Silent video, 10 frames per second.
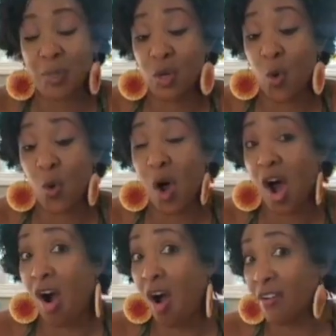below
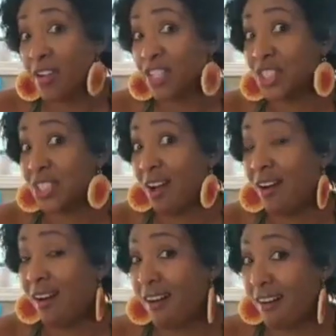an orange
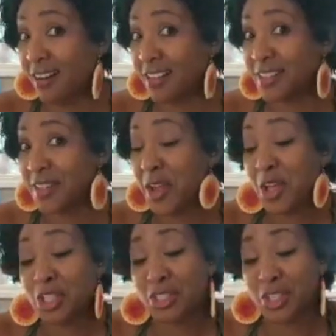heart
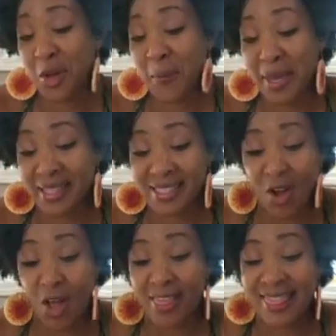to comment
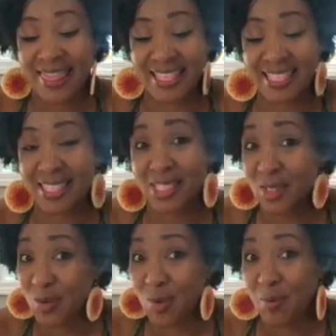on this
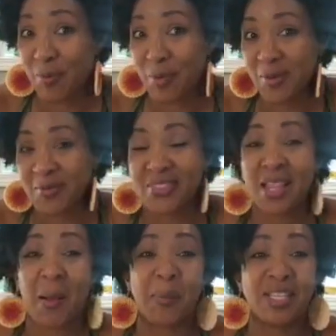soup.
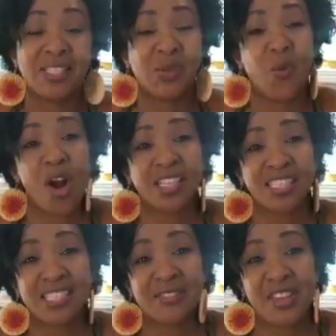Please to watch
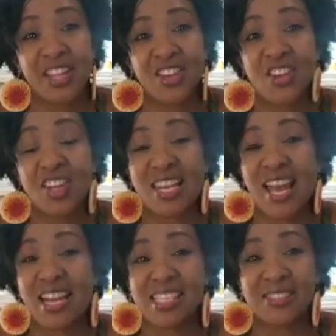this video,
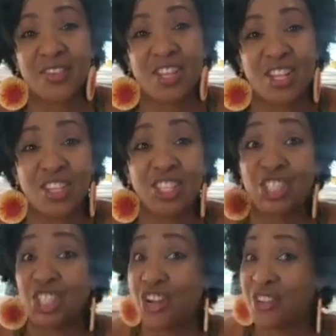like this video,
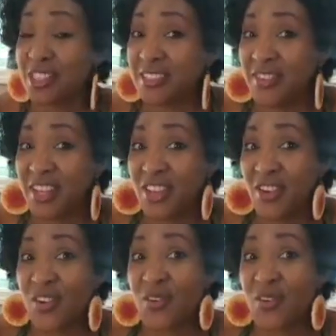share this video,